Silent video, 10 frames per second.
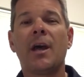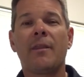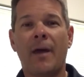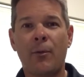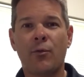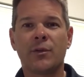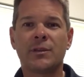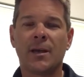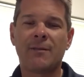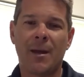they will
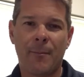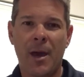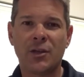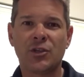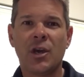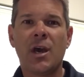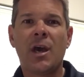receive that badge.